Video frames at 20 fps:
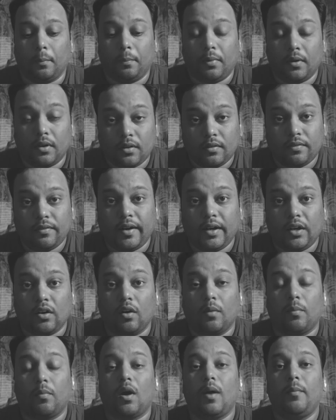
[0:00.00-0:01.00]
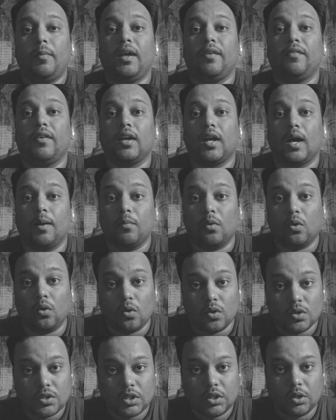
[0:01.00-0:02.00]
perfect, or probably even come
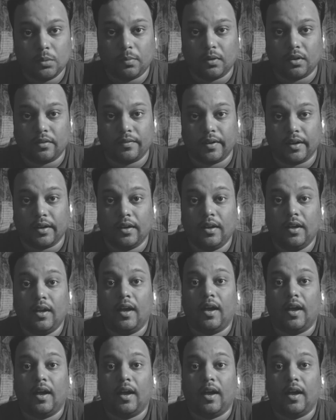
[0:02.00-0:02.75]
closer to perfect,